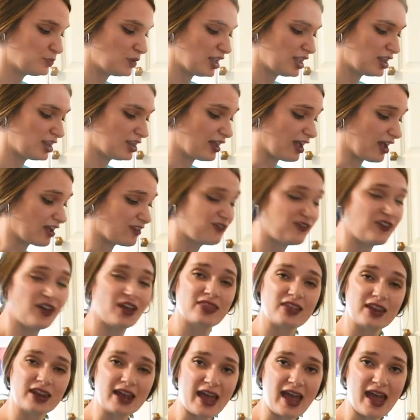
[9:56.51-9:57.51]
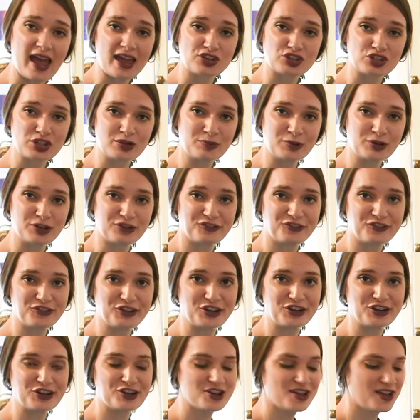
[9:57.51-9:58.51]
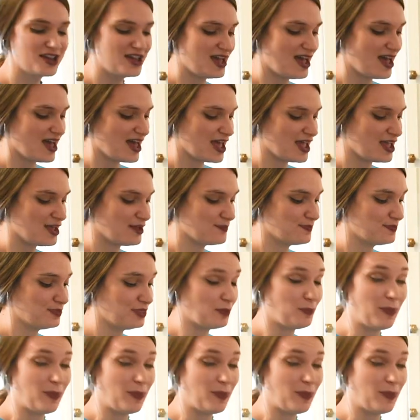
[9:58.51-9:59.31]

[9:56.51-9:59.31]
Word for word: but I found that I actually prefer um,